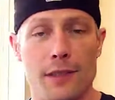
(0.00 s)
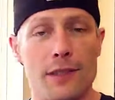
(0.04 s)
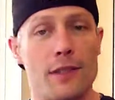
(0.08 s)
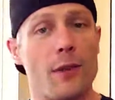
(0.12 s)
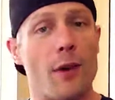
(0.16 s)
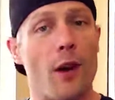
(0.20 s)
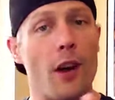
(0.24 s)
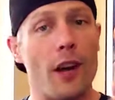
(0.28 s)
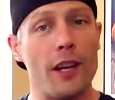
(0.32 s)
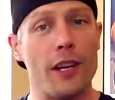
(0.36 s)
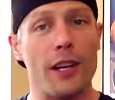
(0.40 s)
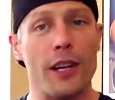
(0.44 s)

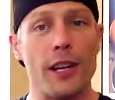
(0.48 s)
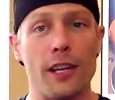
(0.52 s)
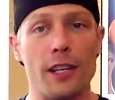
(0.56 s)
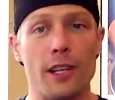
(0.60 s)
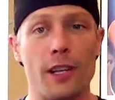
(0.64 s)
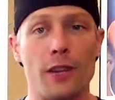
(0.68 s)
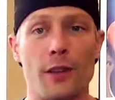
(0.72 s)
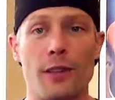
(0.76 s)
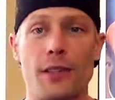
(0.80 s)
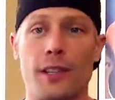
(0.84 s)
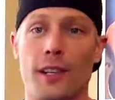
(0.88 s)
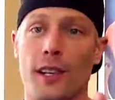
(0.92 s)
So all you're going
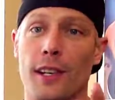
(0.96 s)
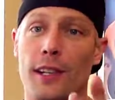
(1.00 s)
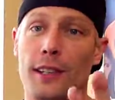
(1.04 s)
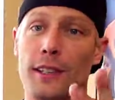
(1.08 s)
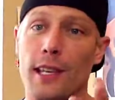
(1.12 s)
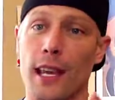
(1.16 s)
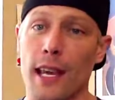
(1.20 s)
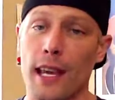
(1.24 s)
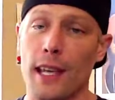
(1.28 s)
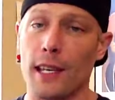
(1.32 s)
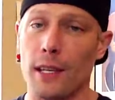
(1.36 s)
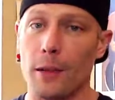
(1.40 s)
to do is you're going
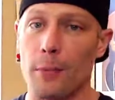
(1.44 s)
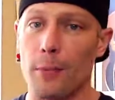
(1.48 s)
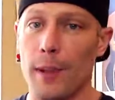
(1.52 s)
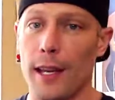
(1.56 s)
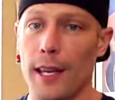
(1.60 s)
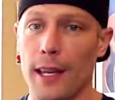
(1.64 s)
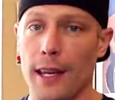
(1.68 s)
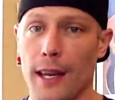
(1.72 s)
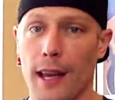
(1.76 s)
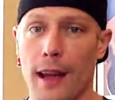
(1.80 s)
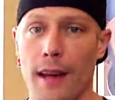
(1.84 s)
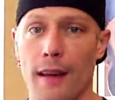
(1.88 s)
to take your
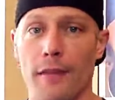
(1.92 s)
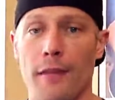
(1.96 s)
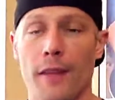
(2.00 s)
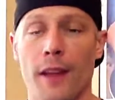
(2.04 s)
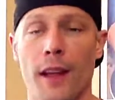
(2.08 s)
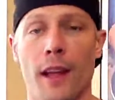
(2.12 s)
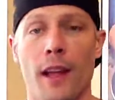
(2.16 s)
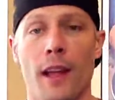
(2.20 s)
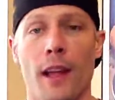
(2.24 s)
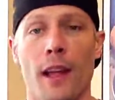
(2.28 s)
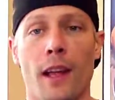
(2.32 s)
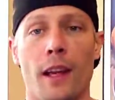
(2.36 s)
PDF,
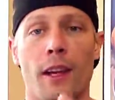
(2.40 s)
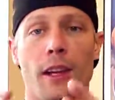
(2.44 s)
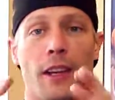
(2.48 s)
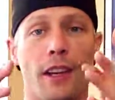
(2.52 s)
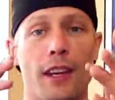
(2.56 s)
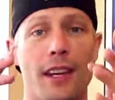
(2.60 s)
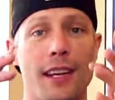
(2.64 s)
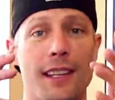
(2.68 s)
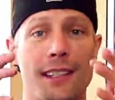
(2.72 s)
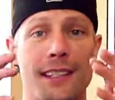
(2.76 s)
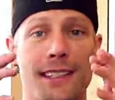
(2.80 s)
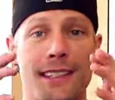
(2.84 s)
you're
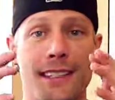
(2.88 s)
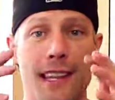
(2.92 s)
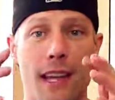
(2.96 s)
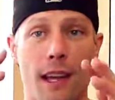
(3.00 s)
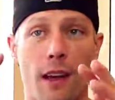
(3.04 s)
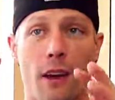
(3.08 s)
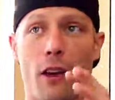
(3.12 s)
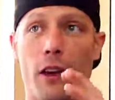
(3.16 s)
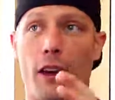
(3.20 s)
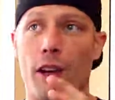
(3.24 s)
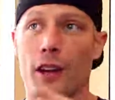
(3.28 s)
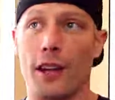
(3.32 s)
going
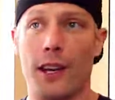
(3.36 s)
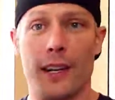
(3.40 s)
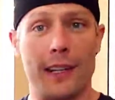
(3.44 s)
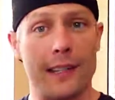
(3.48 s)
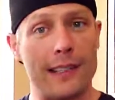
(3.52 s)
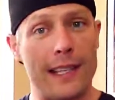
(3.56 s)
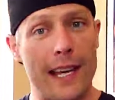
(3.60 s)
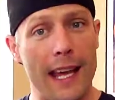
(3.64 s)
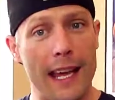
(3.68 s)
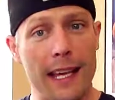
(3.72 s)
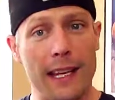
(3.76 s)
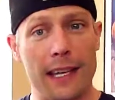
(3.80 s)
to
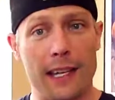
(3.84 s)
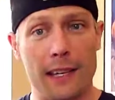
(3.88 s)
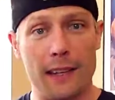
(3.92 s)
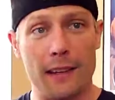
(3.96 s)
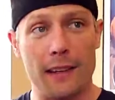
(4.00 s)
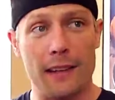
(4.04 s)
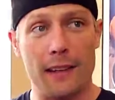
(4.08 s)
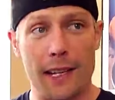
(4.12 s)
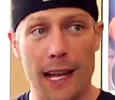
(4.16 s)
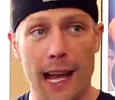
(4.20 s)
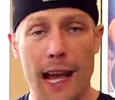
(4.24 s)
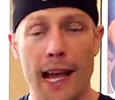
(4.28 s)
take
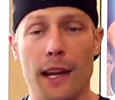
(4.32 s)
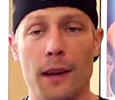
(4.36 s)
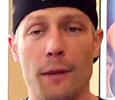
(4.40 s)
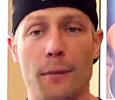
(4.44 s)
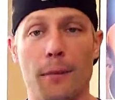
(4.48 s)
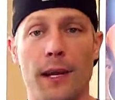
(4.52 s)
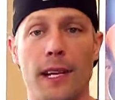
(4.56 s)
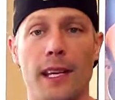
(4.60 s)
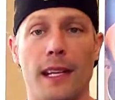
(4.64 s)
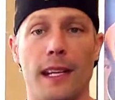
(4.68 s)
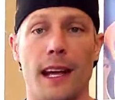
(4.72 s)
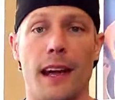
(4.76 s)
your
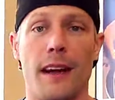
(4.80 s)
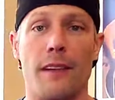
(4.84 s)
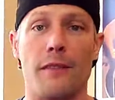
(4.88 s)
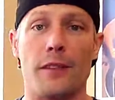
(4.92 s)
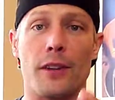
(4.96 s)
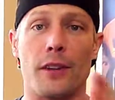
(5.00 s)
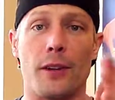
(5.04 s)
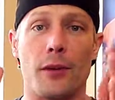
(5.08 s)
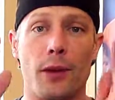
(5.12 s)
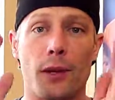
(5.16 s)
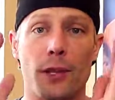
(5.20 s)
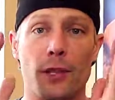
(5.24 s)
PDF,
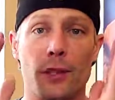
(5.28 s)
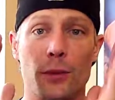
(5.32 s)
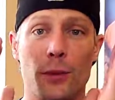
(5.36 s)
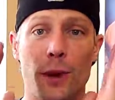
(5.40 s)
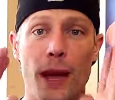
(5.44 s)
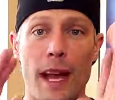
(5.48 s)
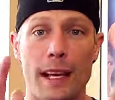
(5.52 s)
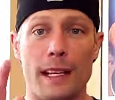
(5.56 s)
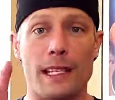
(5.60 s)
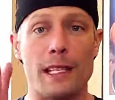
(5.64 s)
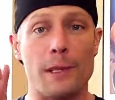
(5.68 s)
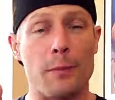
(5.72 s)
you're going to
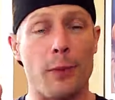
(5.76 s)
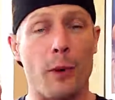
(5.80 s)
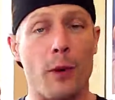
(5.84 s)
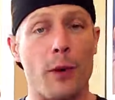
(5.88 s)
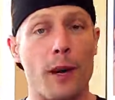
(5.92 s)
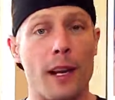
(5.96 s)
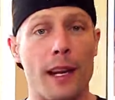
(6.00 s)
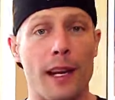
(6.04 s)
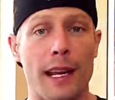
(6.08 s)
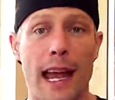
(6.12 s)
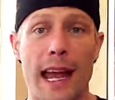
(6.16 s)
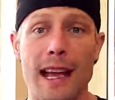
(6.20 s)

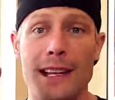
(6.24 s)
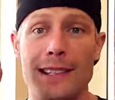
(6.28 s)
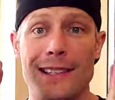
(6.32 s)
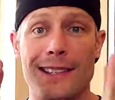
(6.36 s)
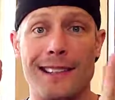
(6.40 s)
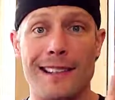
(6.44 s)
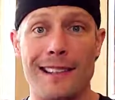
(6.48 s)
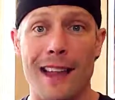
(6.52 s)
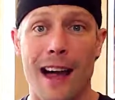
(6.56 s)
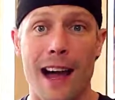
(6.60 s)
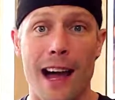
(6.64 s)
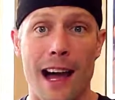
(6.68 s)
export it as
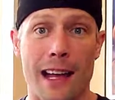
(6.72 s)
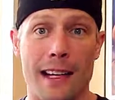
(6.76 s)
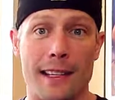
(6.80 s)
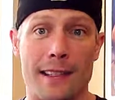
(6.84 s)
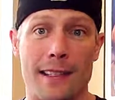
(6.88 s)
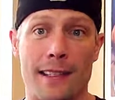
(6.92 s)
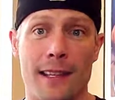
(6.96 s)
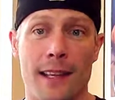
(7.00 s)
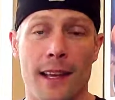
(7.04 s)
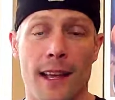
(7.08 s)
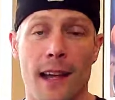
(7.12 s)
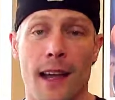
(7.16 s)

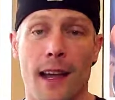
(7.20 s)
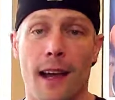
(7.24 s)
slides.